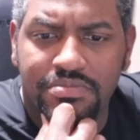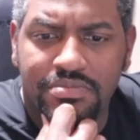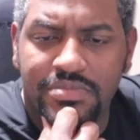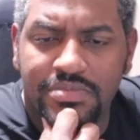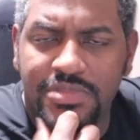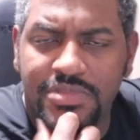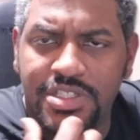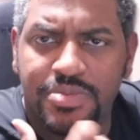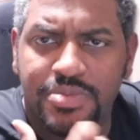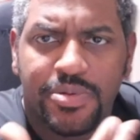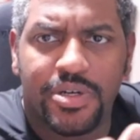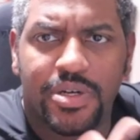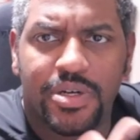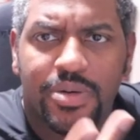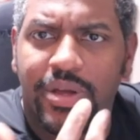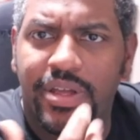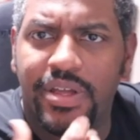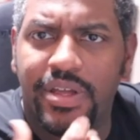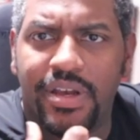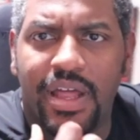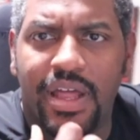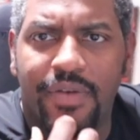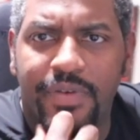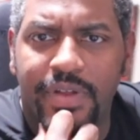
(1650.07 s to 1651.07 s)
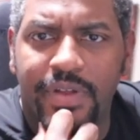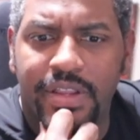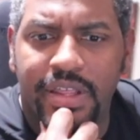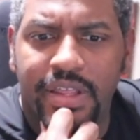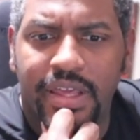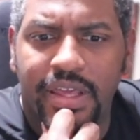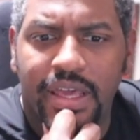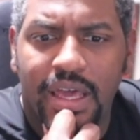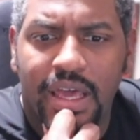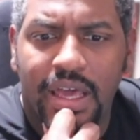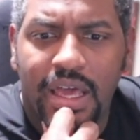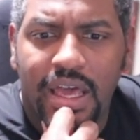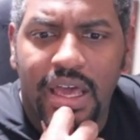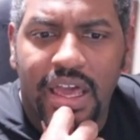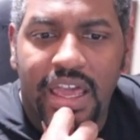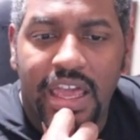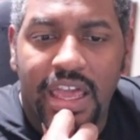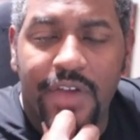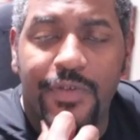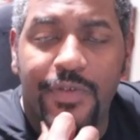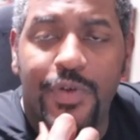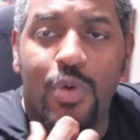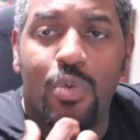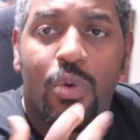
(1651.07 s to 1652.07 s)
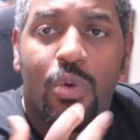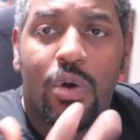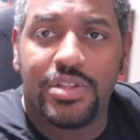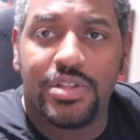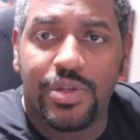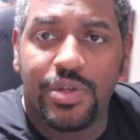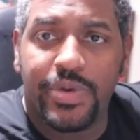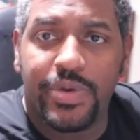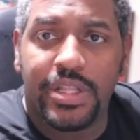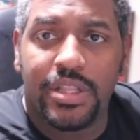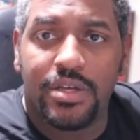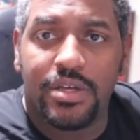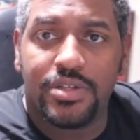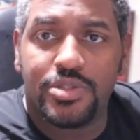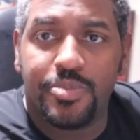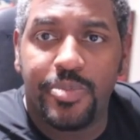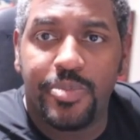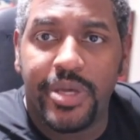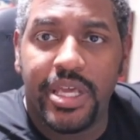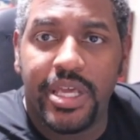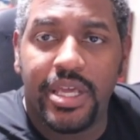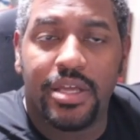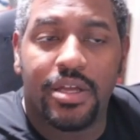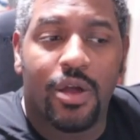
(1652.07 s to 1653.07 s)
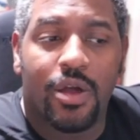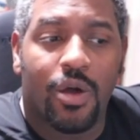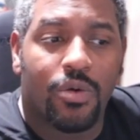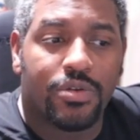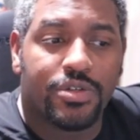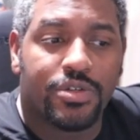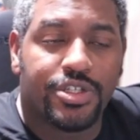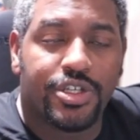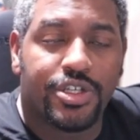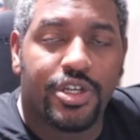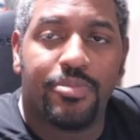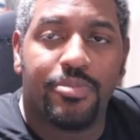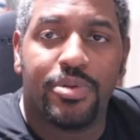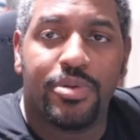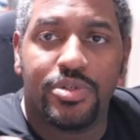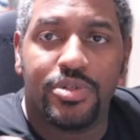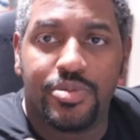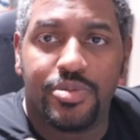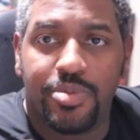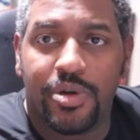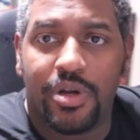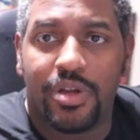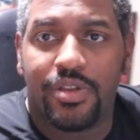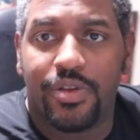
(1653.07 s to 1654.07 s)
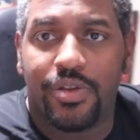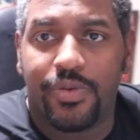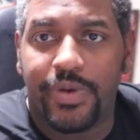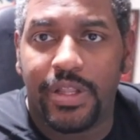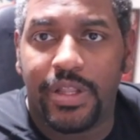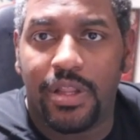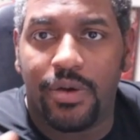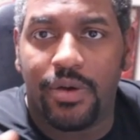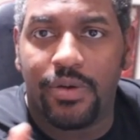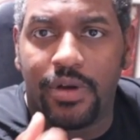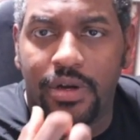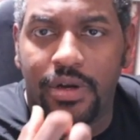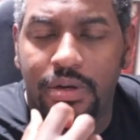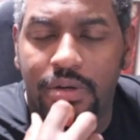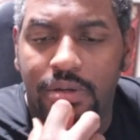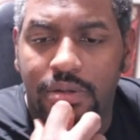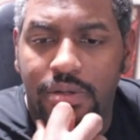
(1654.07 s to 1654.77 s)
put it away. You're not really. If you want the reload speed, go into your boots, put on the reloader.